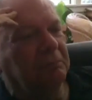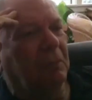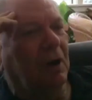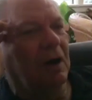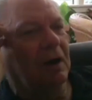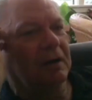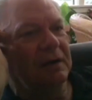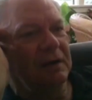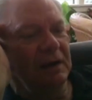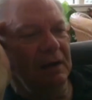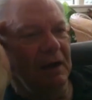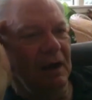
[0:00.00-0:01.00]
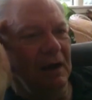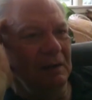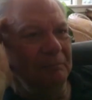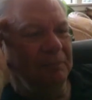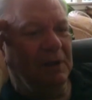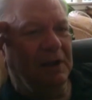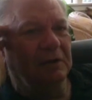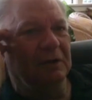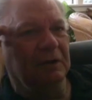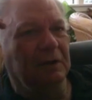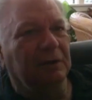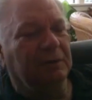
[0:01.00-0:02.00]
in Mark, he, uh, he
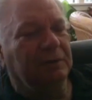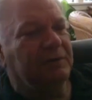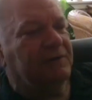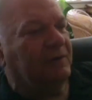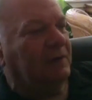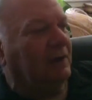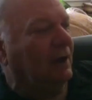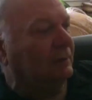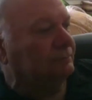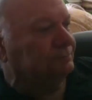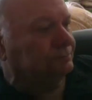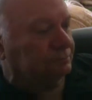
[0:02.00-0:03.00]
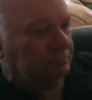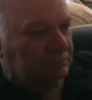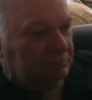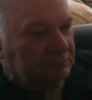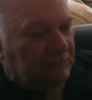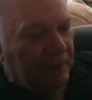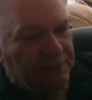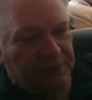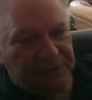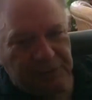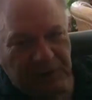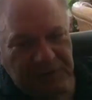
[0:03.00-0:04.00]
includes the um,
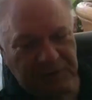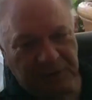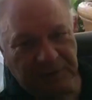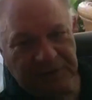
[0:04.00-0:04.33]
destruction